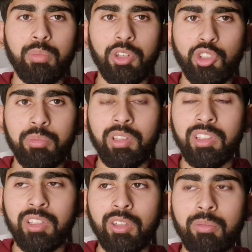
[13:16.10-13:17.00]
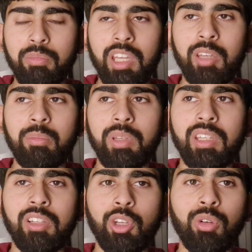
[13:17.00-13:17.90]
where Shubman Gill may
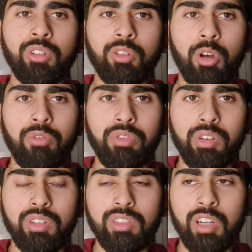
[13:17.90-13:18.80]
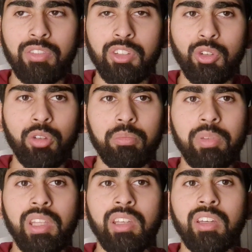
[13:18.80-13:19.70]
be low in confidence after not
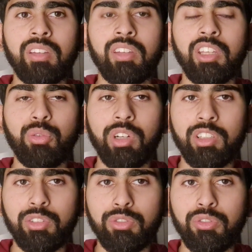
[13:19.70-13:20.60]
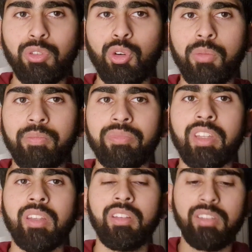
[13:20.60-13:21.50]
being in the greatest of form
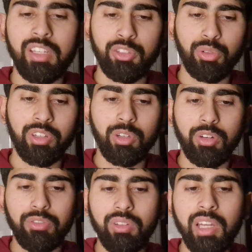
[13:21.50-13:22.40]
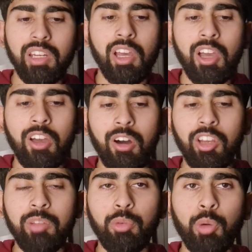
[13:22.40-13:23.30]
in Test cricket of late.
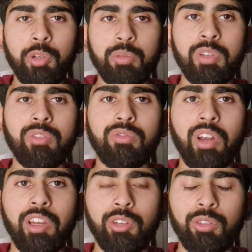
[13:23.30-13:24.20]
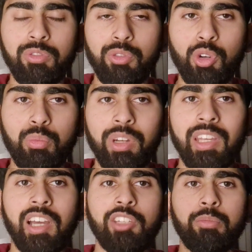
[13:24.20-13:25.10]
Ollie Pope has been in very good form when he
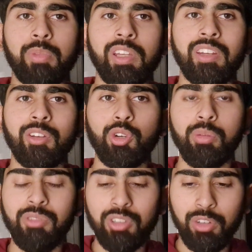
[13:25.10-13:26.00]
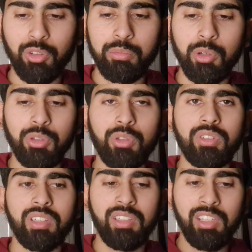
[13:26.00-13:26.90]
has played at home, so I feel both of those
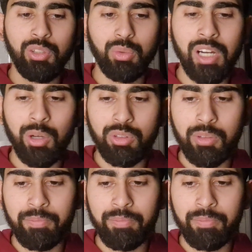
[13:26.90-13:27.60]
can equal out.